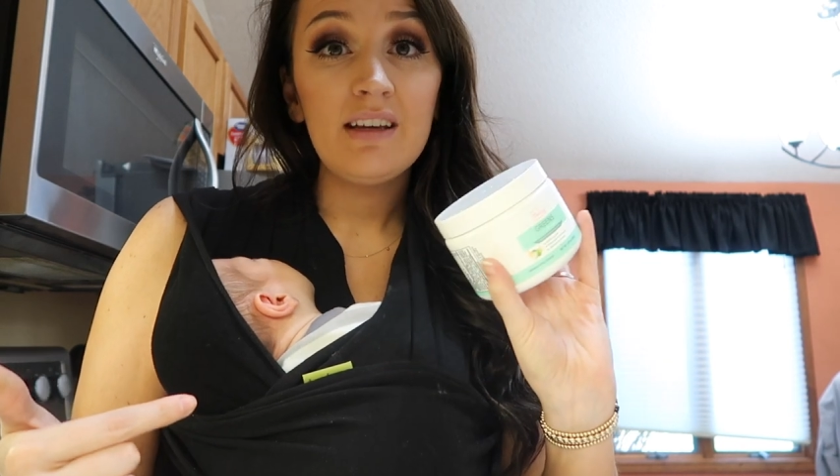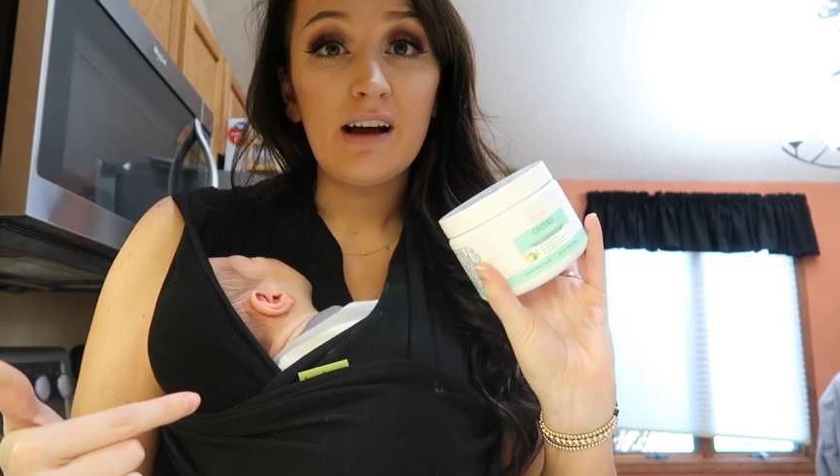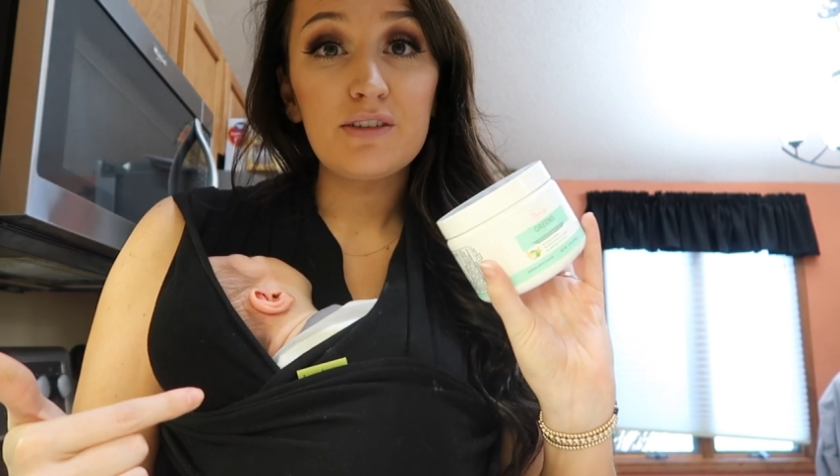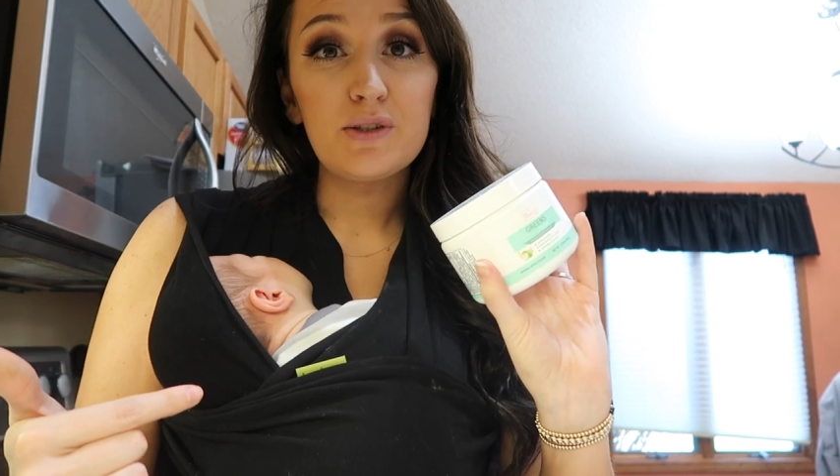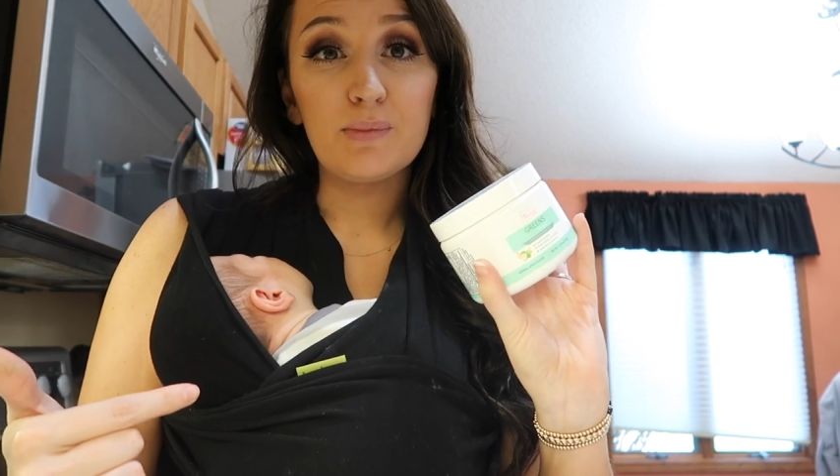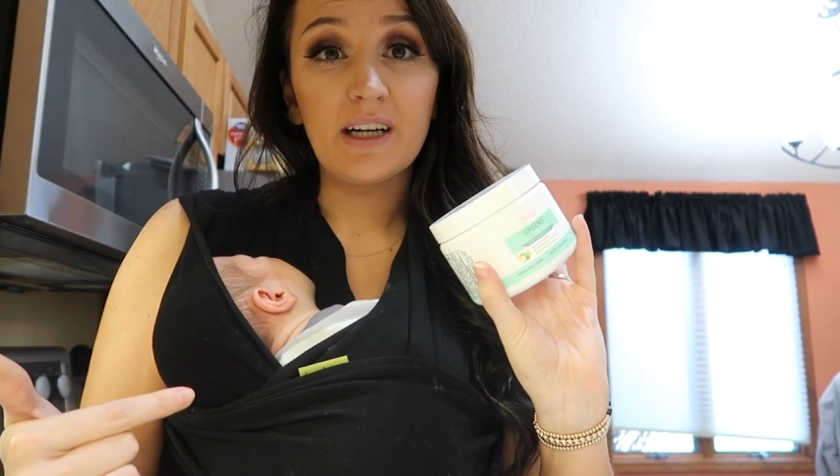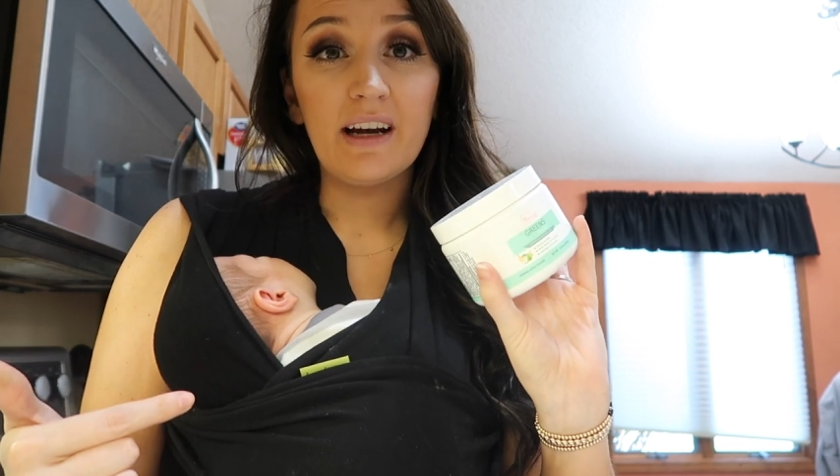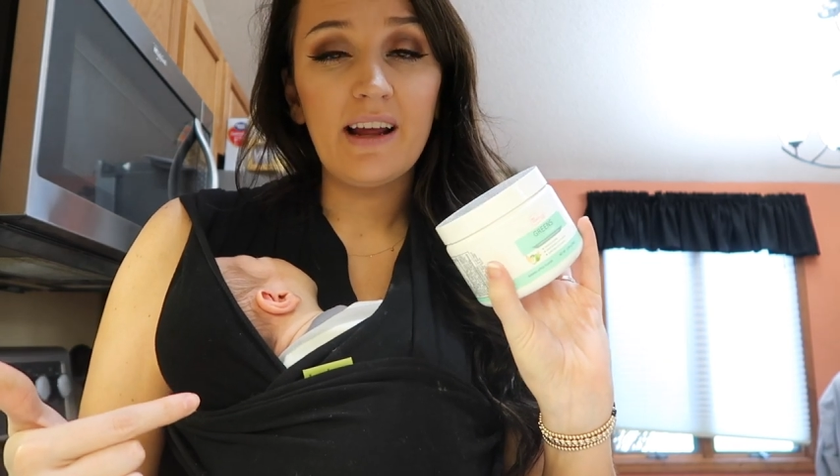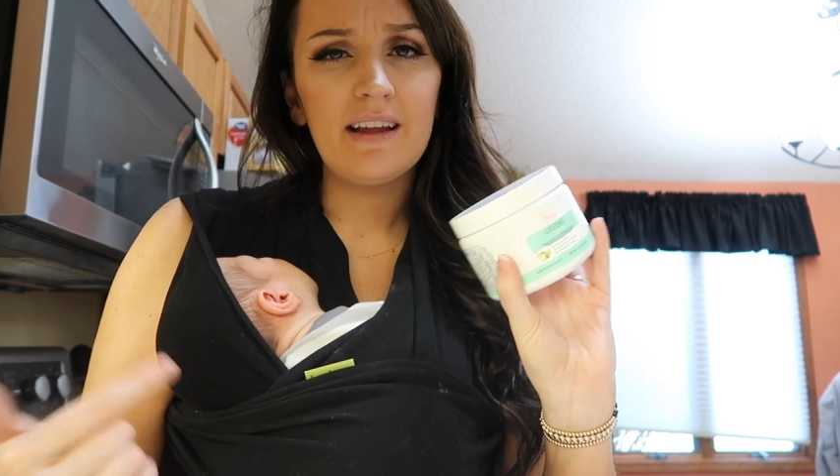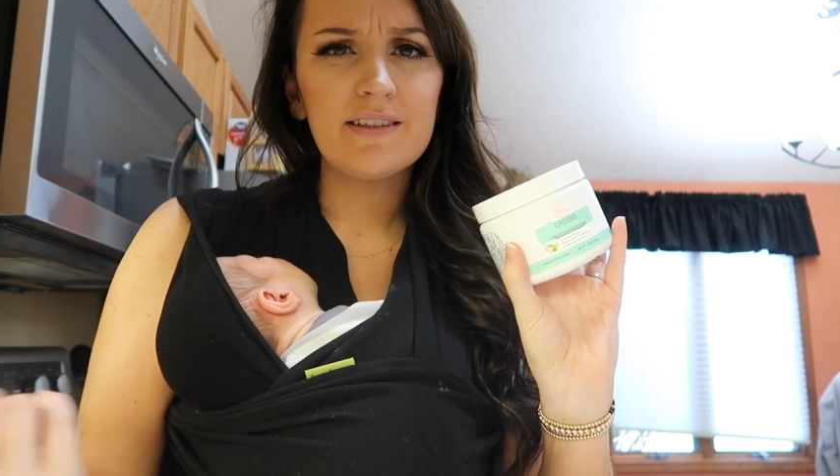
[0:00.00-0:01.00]
yeah, super
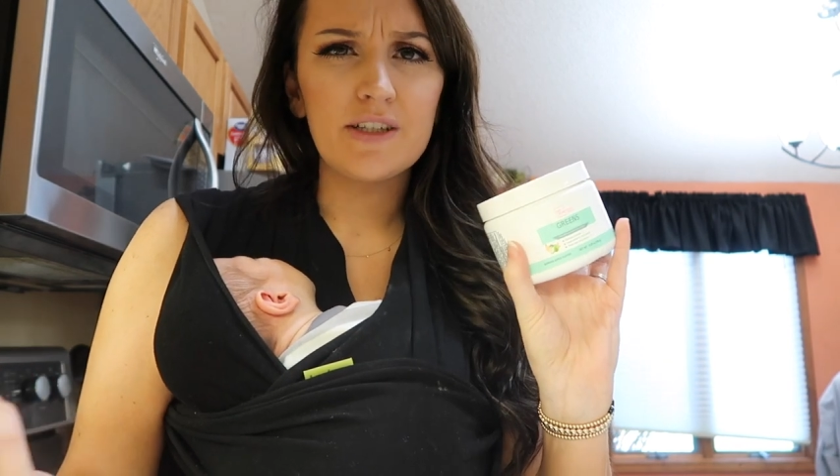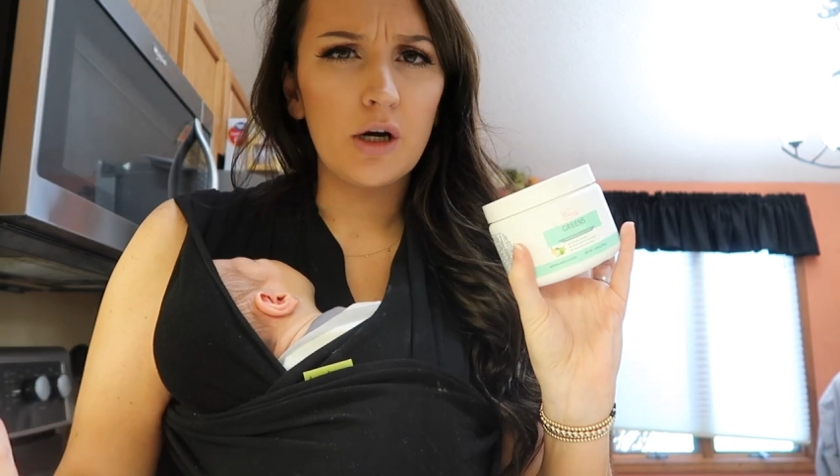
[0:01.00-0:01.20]
good. And